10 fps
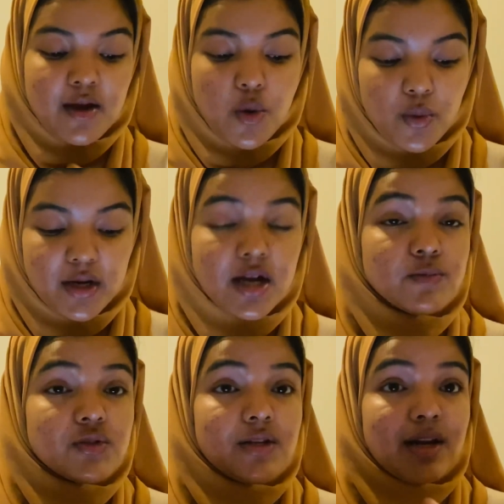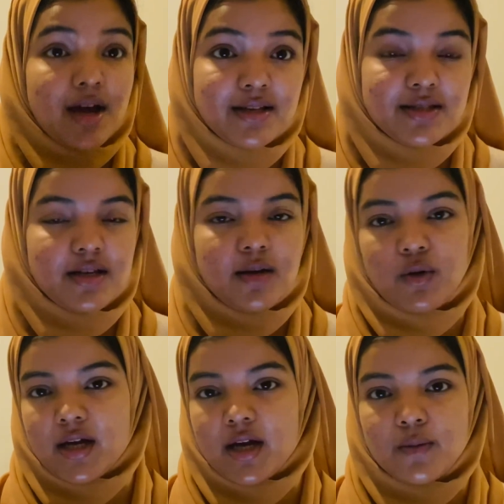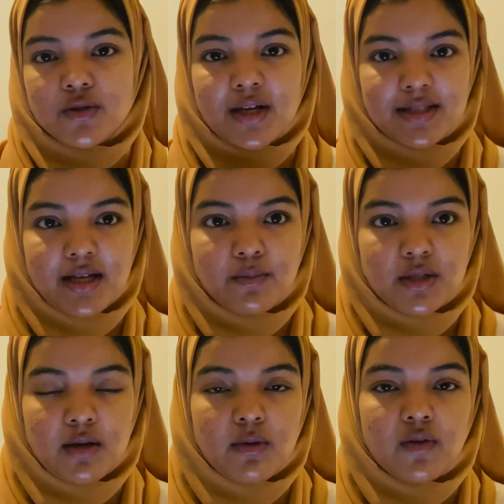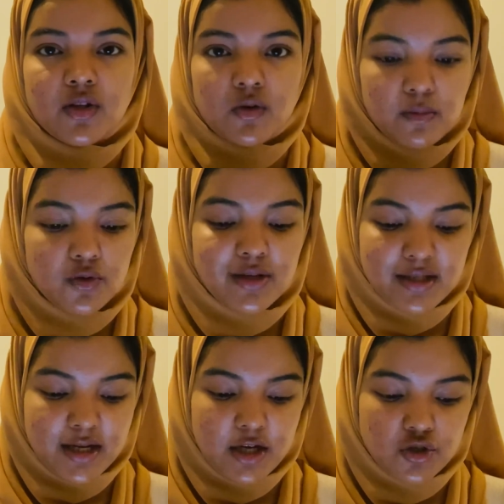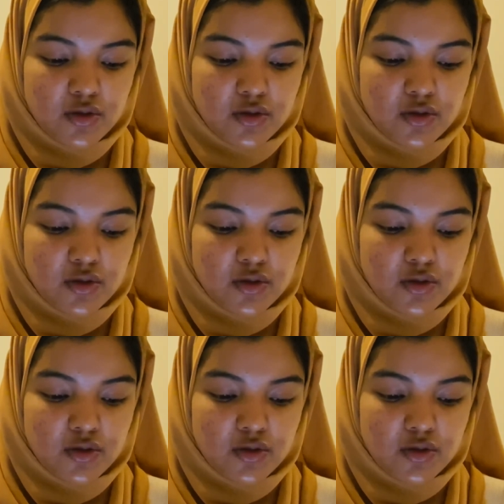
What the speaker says: When it comes to the last tip, when it comes to exam tip of the criminal litigation,